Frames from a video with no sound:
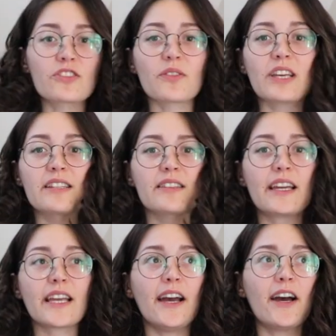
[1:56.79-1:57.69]
So things
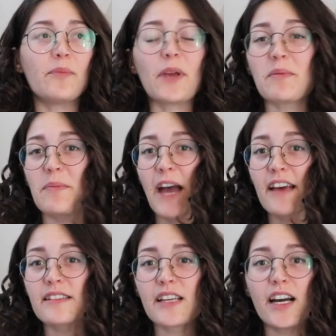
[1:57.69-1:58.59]
like a baby
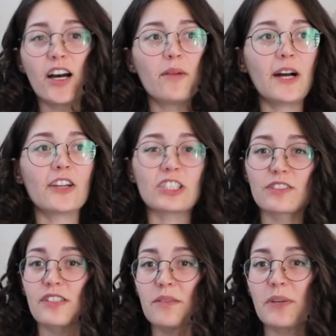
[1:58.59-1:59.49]
bathtub, a
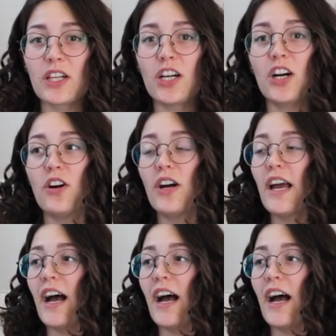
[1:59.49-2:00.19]
nursing pillow,